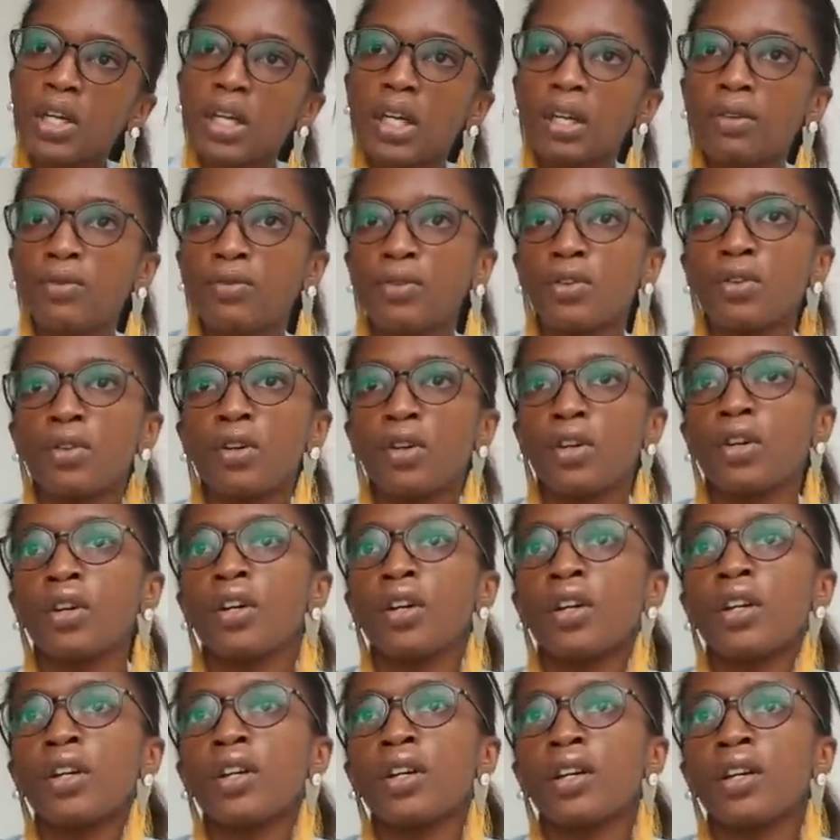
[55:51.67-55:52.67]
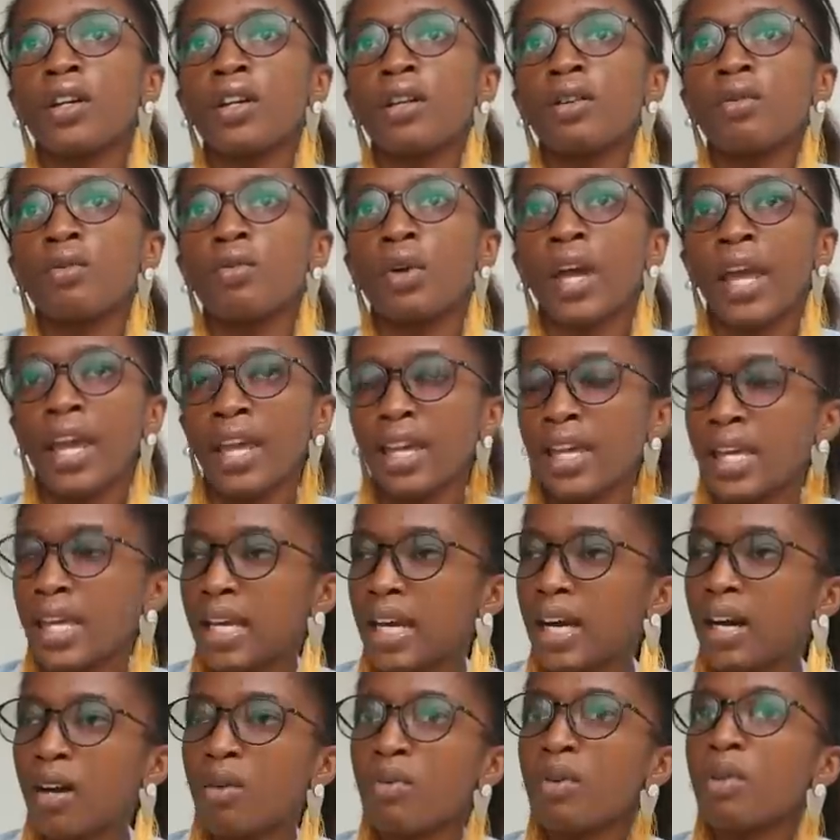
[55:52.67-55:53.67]
If you're
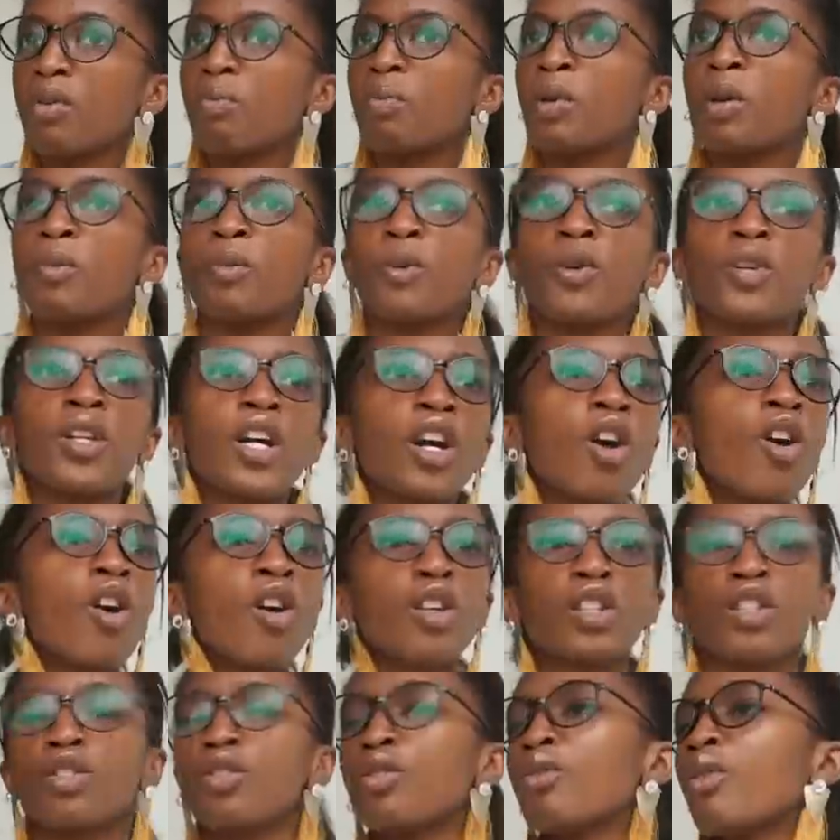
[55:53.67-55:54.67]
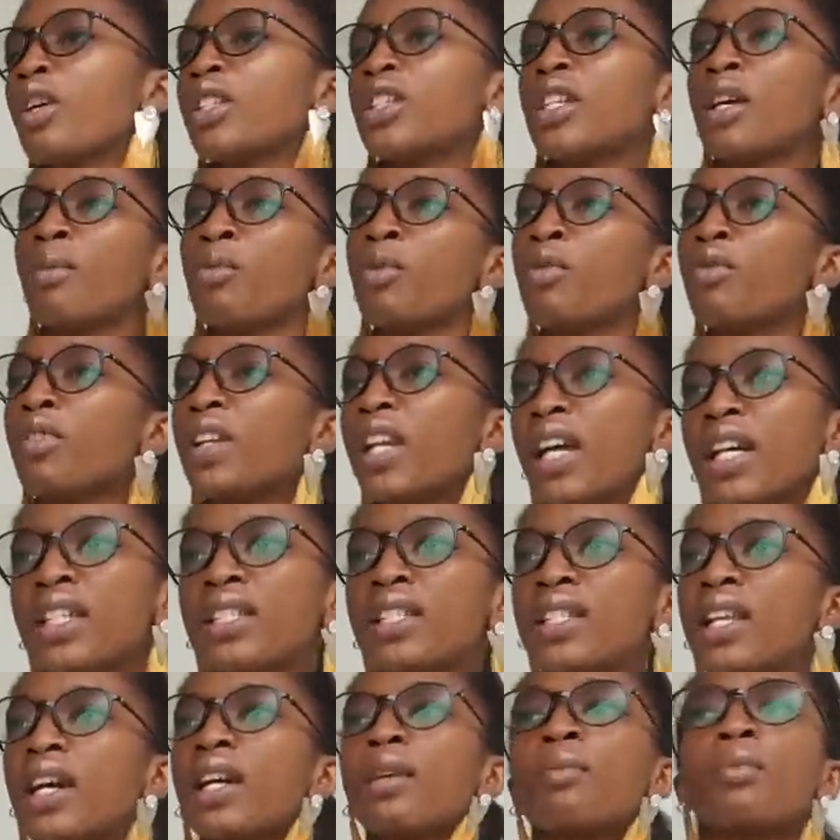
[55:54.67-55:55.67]
hanging out with people like, oh, did you watch that movie
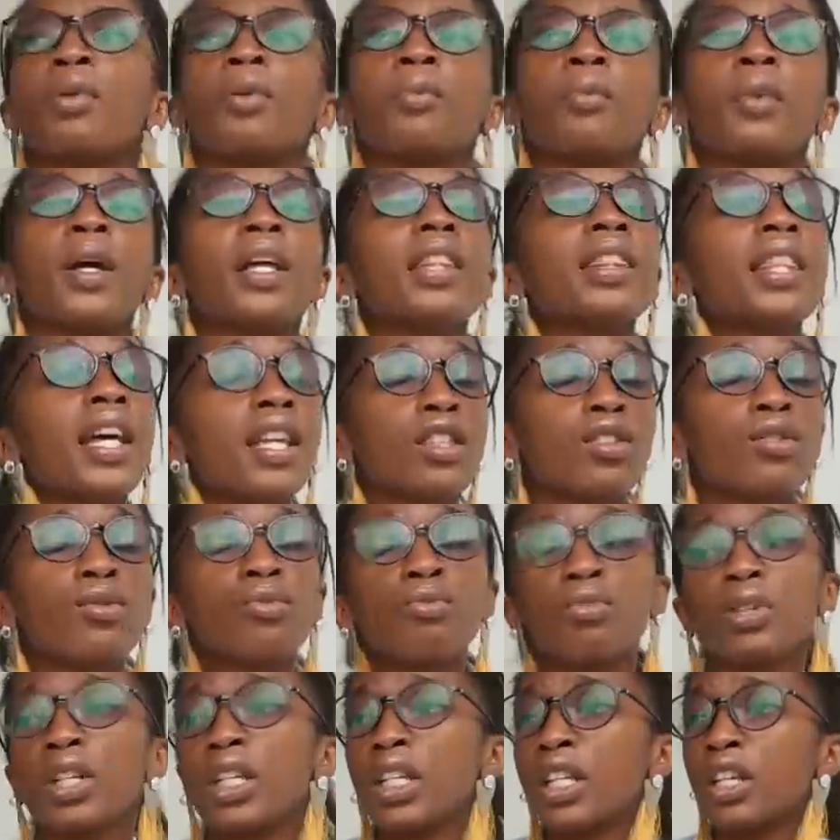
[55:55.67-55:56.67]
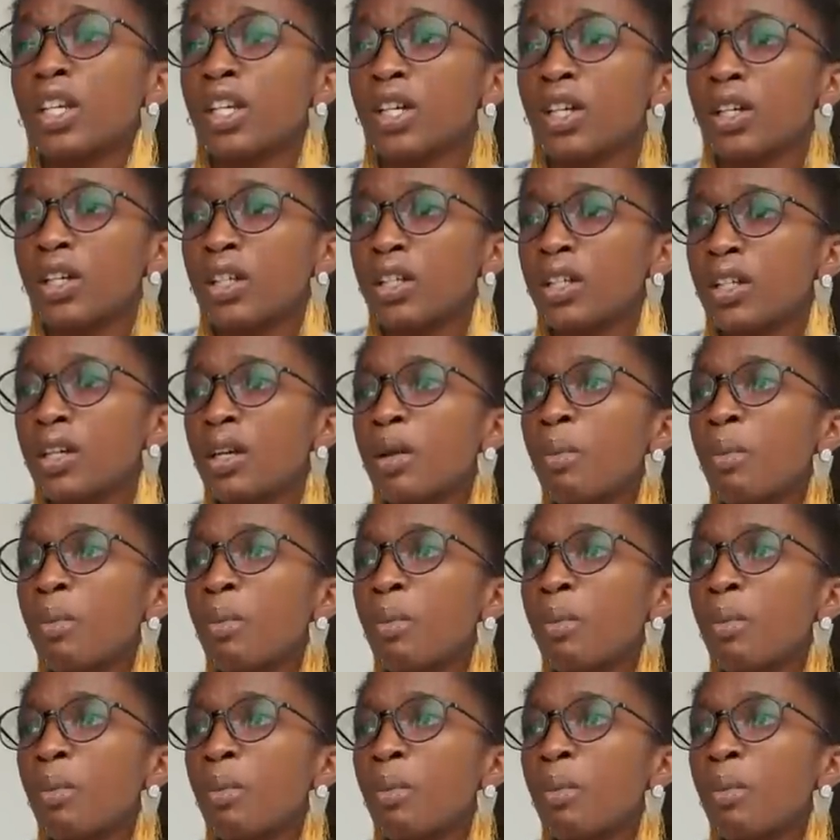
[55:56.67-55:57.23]
last night? But that's really good.